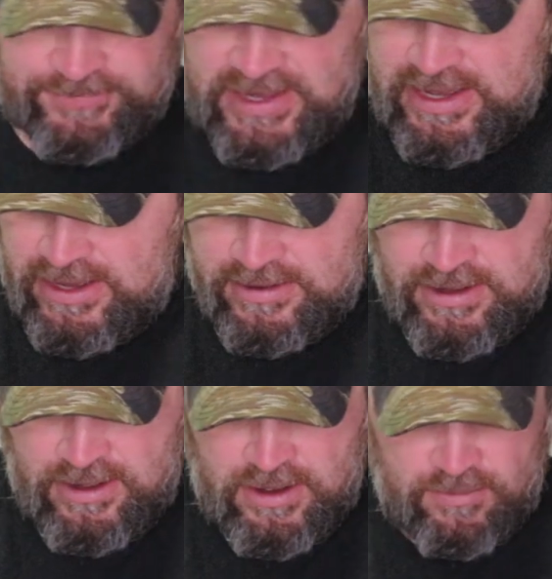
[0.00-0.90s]
Uh,
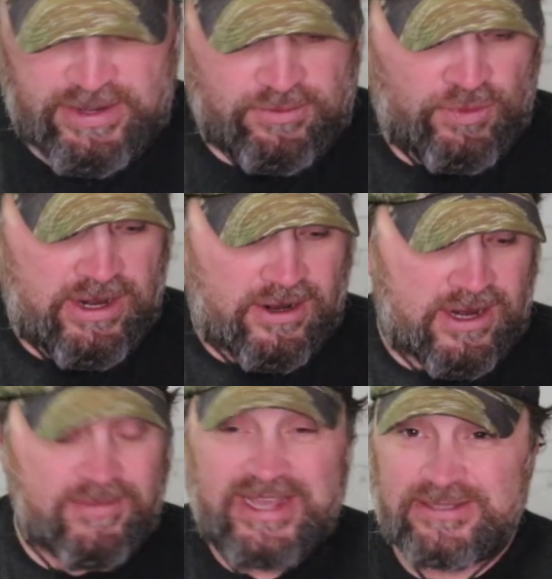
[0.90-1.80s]
but we are
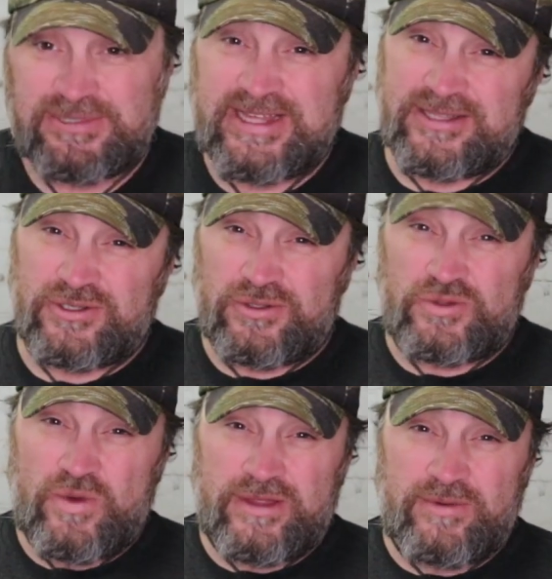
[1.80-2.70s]
going to make some
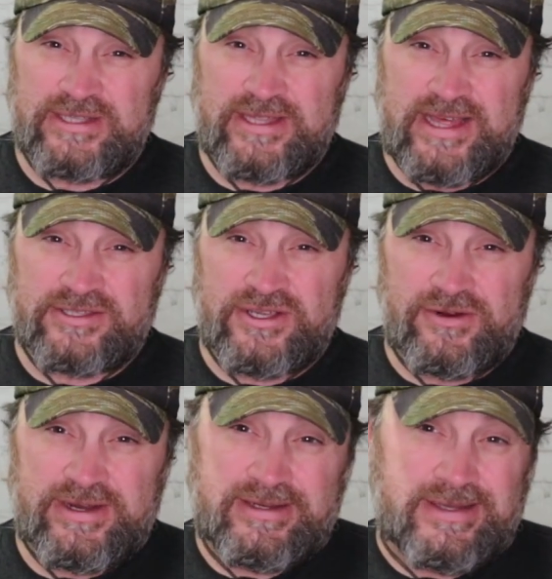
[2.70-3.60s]
stencils while the rest of that's
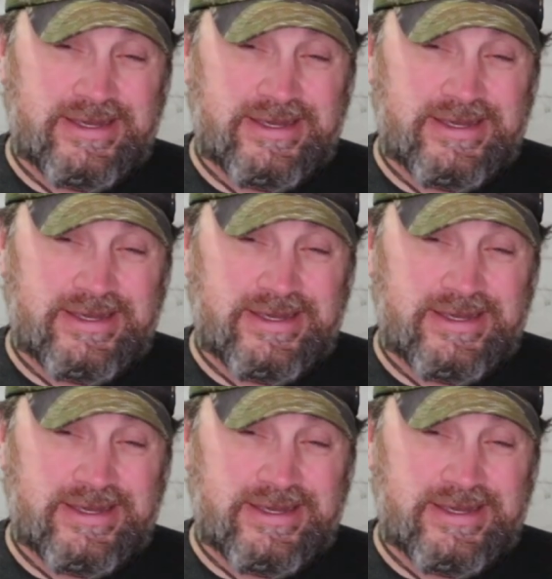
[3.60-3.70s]
curing